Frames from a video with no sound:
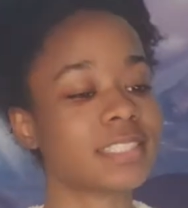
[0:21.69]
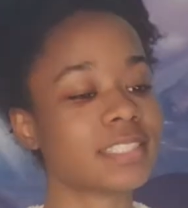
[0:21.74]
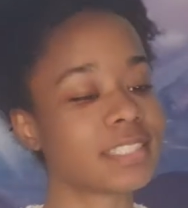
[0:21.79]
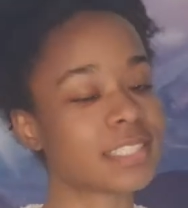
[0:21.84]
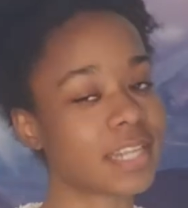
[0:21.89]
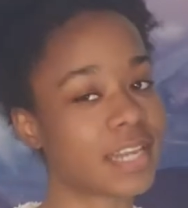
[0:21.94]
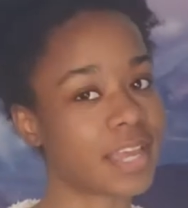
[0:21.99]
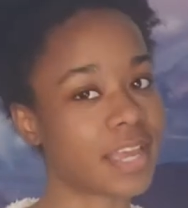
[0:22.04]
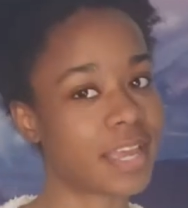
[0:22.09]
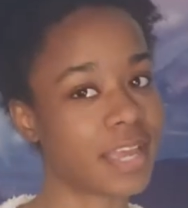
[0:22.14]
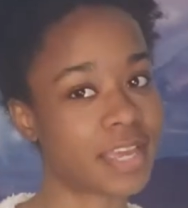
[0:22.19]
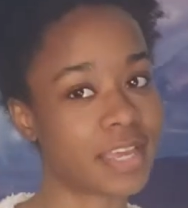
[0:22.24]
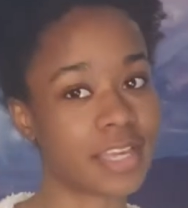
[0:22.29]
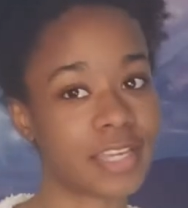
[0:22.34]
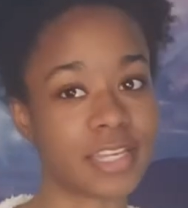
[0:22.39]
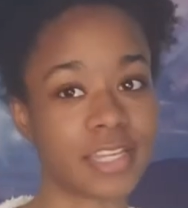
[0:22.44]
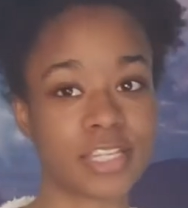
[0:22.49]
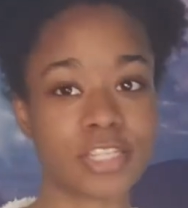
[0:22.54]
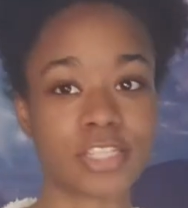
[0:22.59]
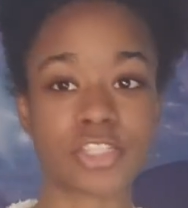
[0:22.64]
Today
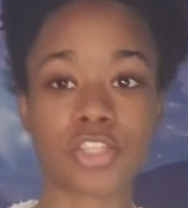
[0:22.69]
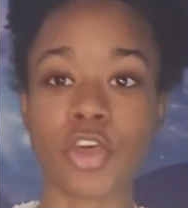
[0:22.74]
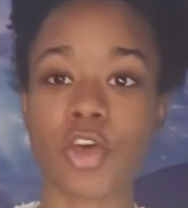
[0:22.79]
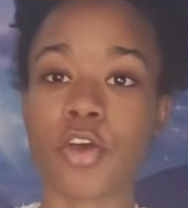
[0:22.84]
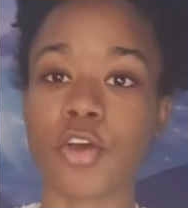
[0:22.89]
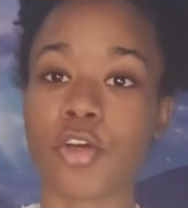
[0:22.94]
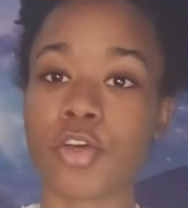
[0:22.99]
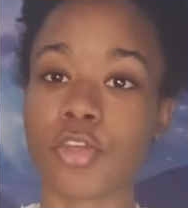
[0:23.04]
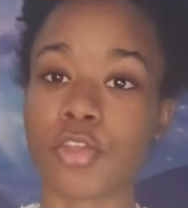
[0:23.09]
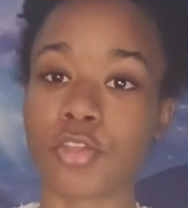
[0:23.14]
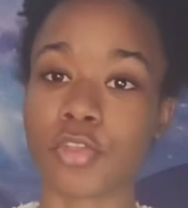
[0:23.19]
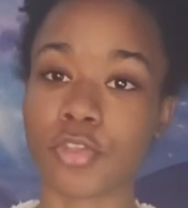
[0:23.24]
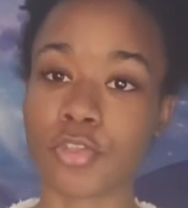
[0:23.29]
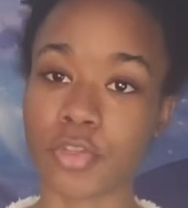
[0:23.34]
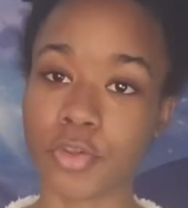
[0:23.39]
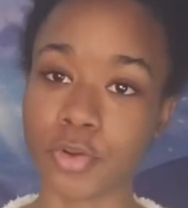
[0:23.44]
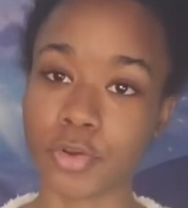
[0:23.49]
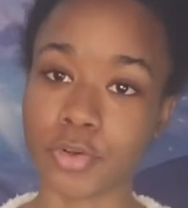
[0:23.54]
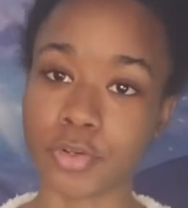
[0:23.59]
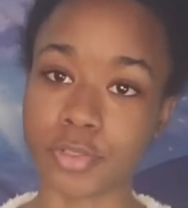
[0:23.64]
is
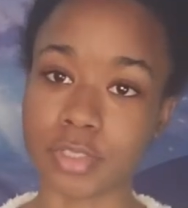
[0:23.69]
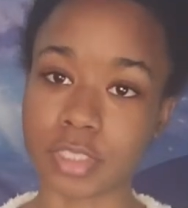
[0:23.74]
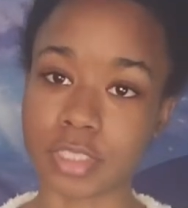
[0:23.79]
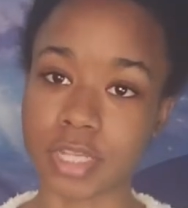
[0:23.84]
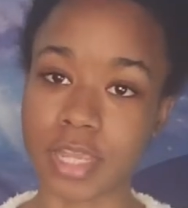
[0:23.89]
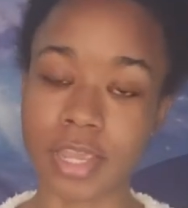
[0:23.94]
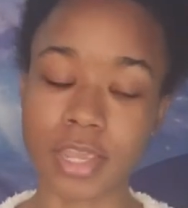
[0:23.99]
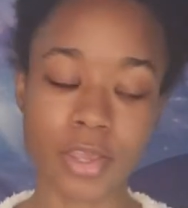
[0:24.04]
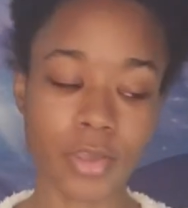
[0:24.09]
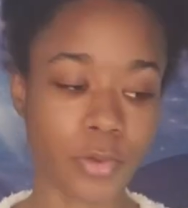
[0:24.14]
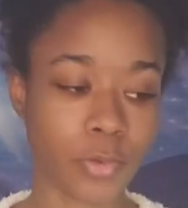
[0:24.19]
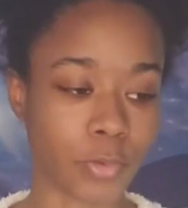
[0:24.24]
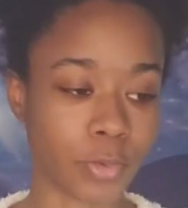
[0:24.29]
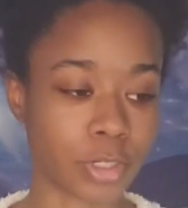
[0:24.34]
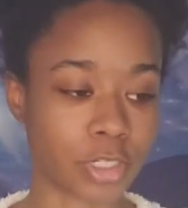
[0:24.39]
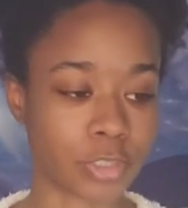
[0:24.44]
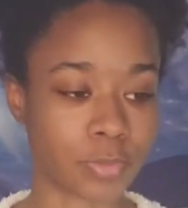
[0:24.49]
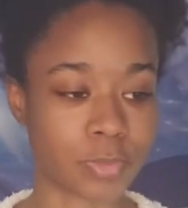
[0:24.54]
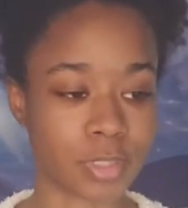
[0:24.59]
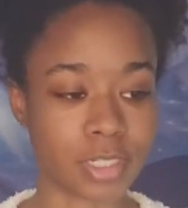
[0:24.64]
Thursday,
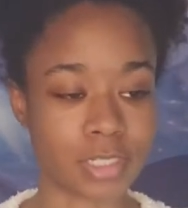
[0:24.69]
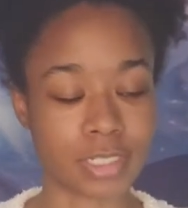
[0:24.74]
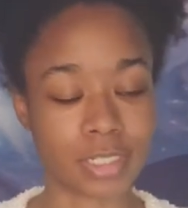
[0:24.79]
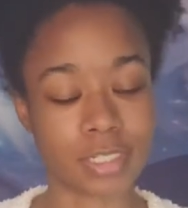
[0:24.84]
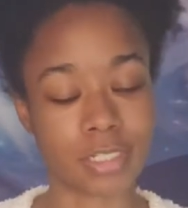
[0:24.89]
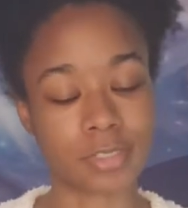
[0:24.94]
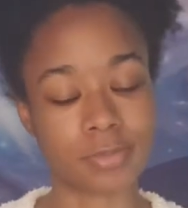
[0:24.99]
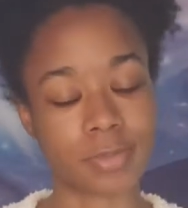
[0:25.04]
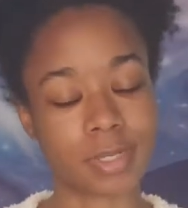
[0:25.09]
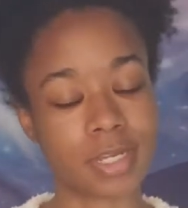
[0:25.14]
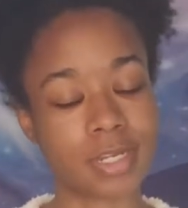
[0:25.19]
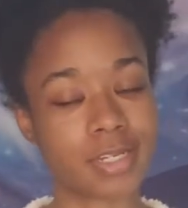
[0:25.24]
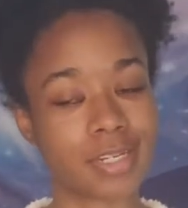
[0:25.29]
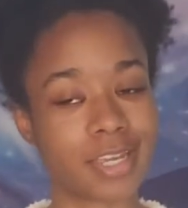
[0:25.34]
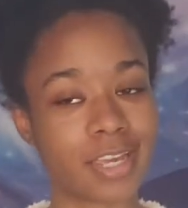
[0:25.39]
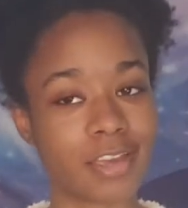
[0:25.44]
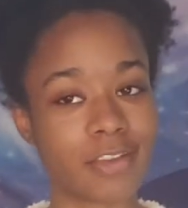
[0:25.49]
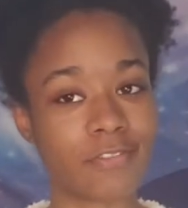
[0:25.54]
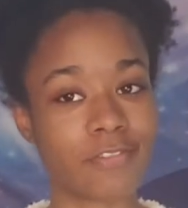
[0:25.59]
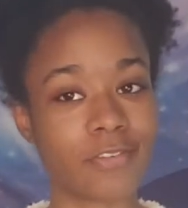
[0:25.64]
which means it is my
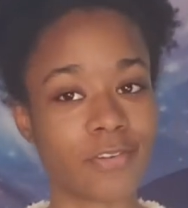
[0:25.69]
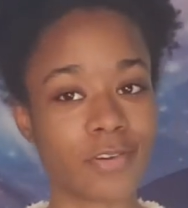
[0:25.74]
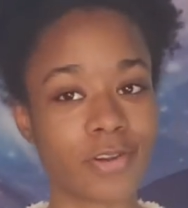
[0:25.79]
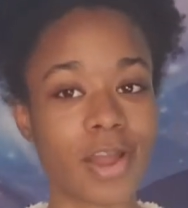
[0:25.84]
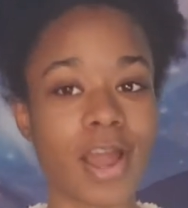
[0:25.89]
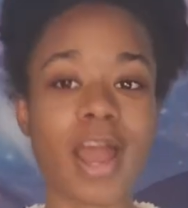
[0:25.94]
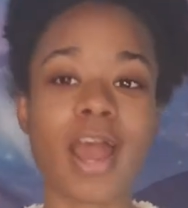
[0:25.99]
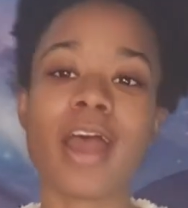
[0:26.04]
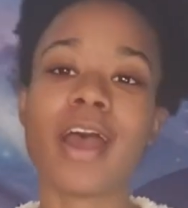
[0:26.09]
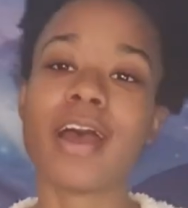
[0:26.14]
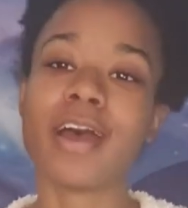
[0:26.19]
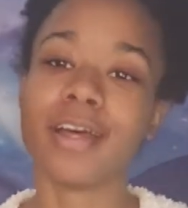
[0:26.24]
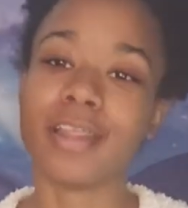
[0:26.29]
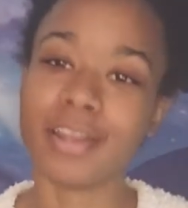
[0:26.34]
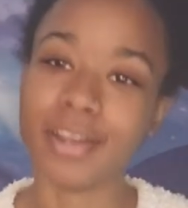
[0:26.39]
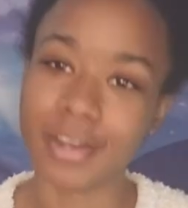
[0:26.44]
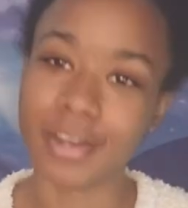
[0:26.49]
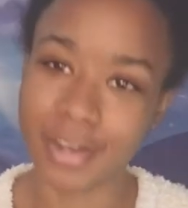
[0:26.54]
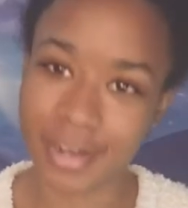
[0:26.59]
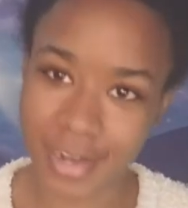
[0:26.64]
day for
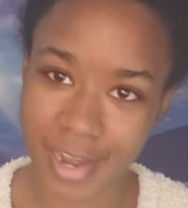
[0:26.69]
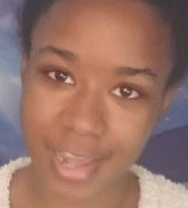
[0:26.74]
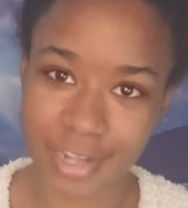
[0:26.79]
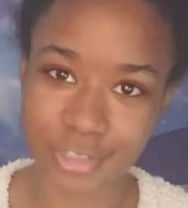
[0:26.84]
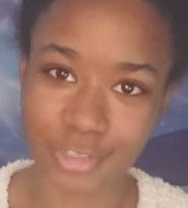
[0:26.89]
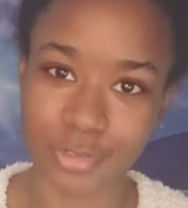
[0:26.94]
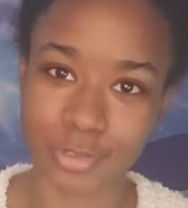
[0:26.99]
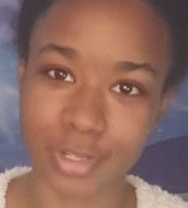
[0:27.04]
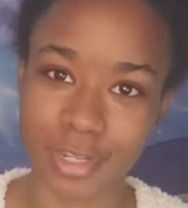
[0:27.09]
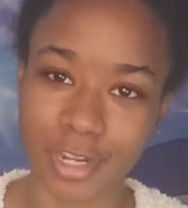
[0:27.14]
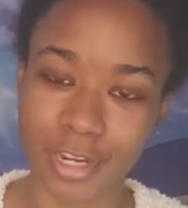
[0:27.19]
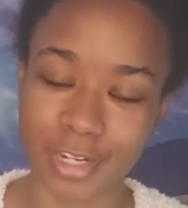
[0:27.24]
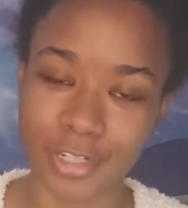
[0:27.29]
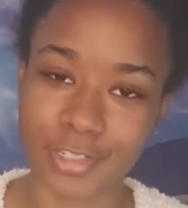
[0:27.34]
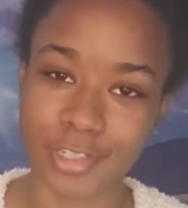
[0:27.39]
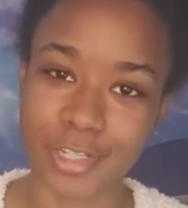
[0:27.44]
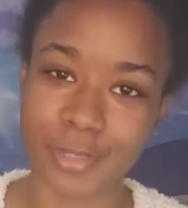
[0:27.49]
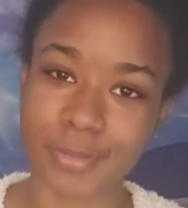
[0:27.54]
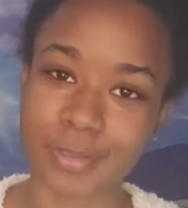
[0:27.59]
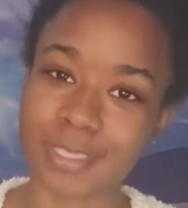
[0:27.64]
natural hair
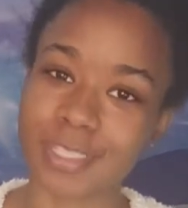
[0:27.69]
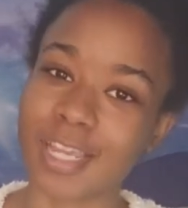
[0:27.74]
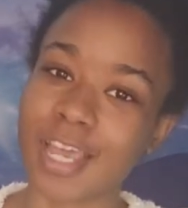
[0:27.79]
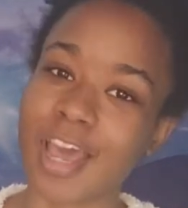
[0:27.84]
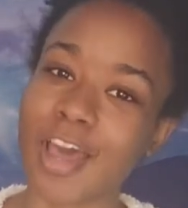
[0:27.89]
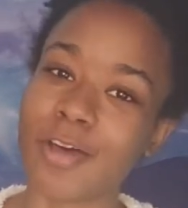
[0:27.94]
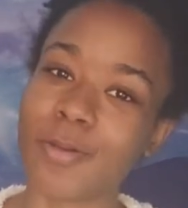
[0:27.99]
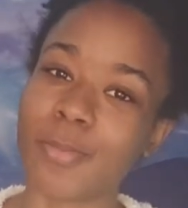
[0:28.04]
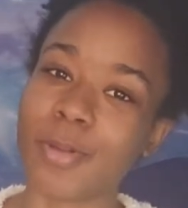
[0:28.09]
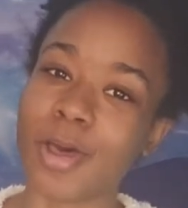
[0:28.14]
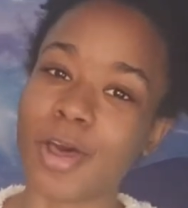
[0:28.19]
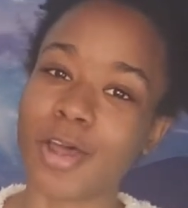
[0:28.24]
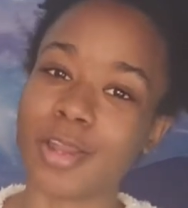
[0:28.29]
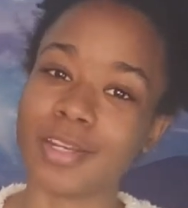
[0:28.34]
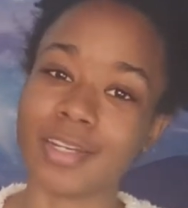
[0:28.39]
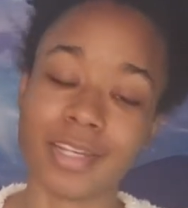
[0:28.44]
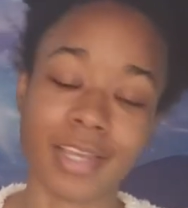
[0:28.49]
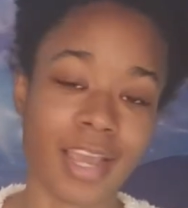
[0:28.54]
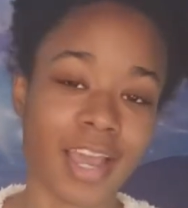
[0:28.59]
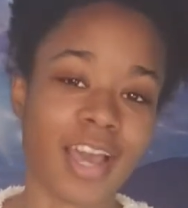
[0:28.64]
tips to help out.
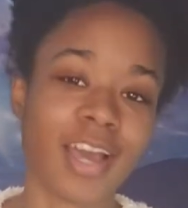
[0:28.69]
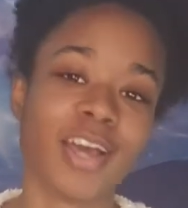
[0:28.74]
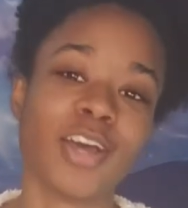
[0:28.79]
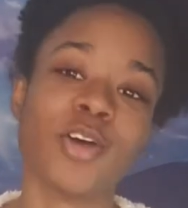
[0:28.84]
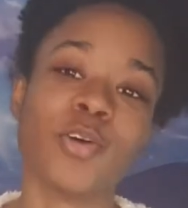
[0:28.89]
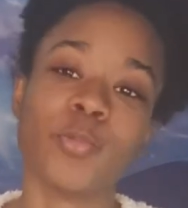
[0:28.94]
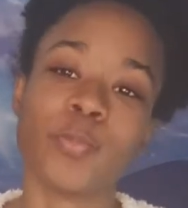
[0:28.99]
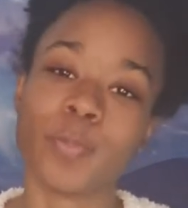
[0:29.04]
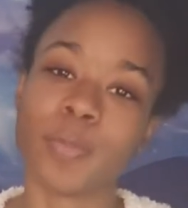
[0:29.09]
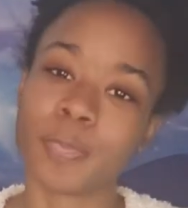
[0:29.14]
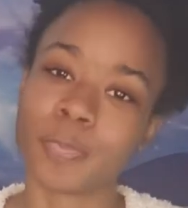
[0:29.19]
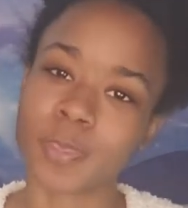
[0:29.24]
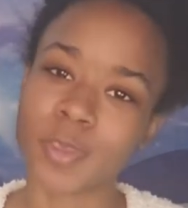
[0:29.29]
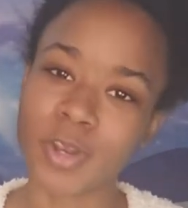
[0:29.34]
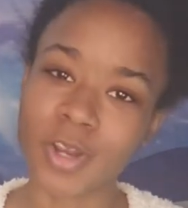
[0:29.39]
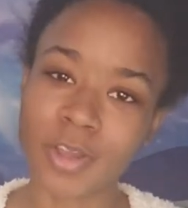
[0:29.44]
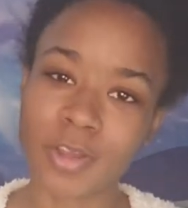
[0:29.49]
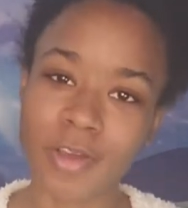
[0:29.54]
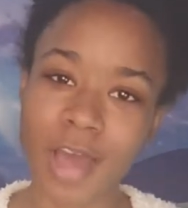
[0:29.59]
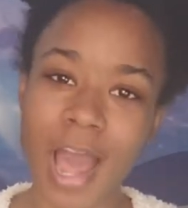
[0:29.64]
You
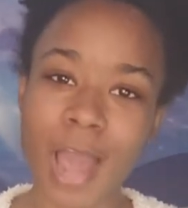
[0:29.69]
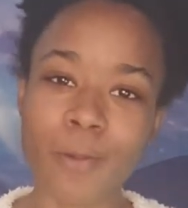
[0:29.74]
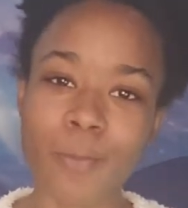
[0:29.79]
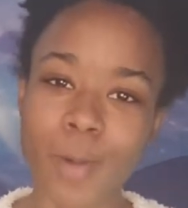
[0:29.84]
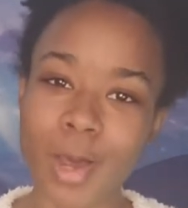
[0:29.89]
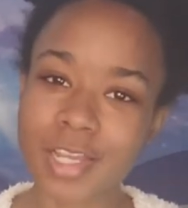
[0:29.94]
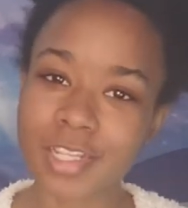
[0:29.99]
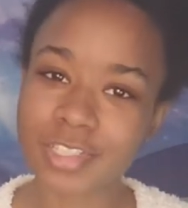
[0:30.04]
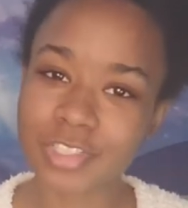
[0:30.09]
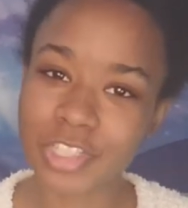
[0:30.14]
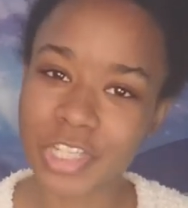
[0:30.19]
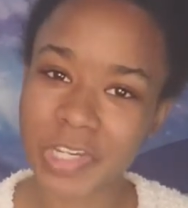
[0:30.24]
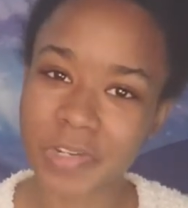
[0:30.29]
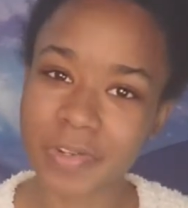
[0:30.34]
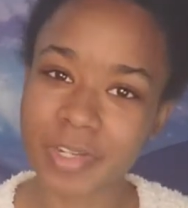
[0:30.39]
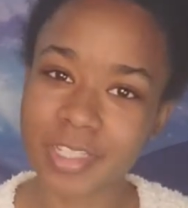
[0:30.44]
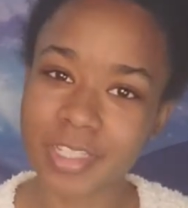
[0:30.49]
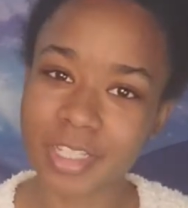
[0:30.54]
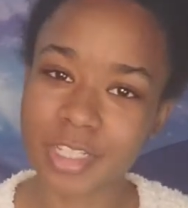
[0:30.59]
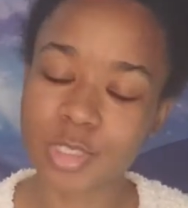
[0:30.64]
know, I was
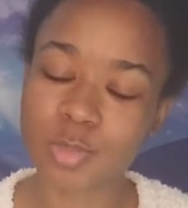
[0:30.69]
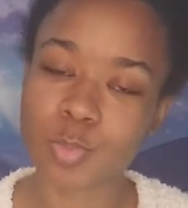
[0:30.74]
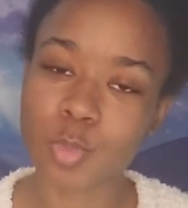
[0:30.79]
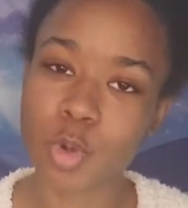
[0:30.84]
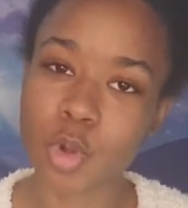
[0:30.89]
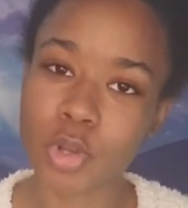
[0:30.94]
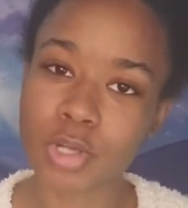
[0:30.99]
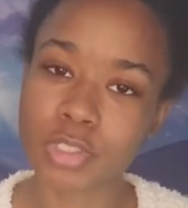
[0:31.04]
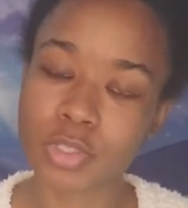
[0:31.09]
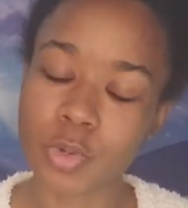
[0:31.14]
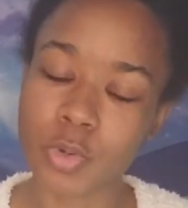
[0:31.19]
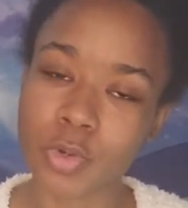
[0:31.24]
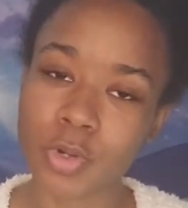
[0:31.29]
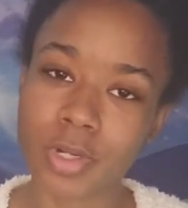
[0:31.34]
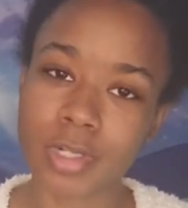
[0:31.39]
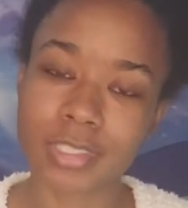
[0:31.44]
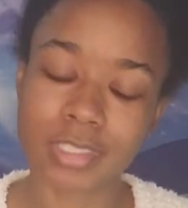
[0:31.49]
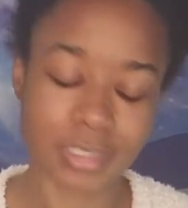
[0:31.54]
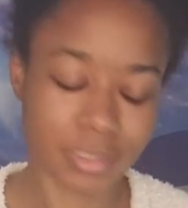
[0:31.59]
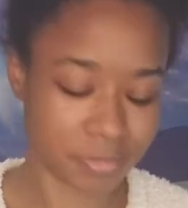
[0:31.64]
gearing this more
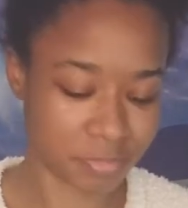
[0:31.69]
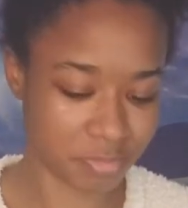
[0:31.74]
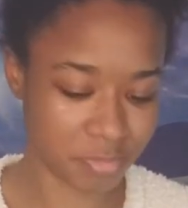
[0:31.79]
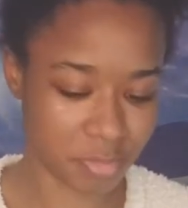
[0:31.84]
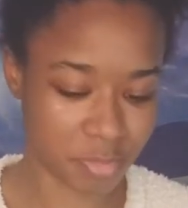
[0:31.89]
towards